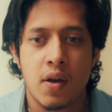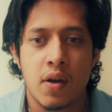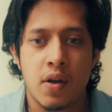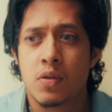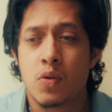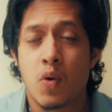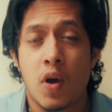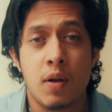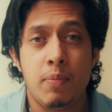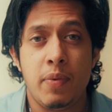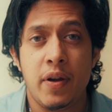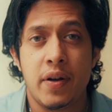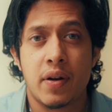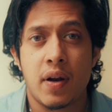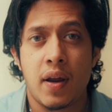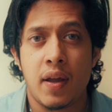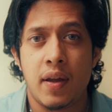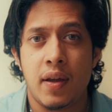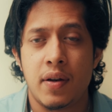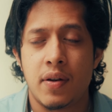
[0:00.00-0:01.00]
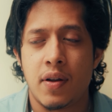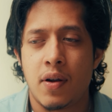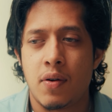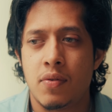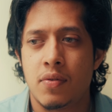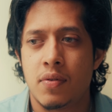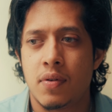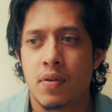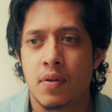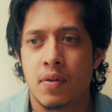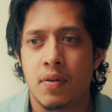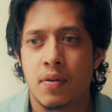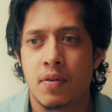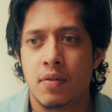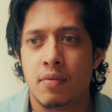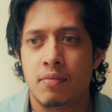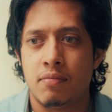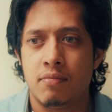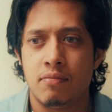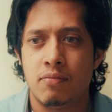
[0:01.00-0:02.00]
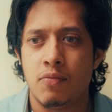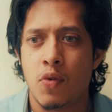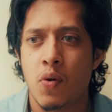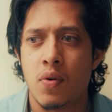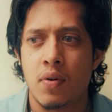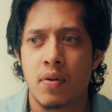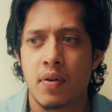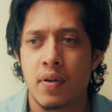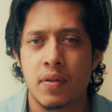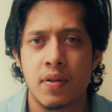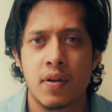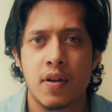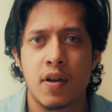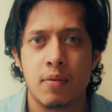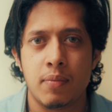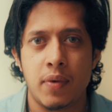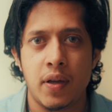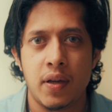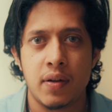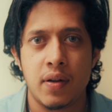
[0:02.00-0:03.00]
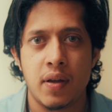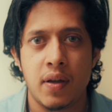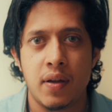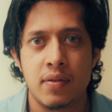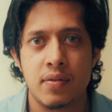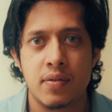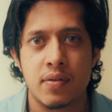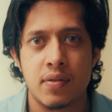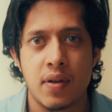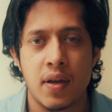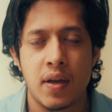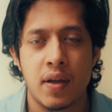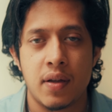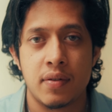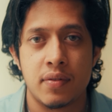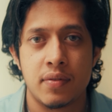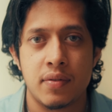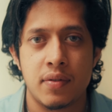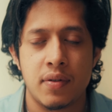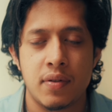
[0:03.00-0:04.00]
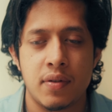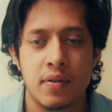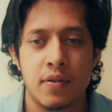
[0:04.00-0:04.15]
So I'll be trying it out more in the coming days, and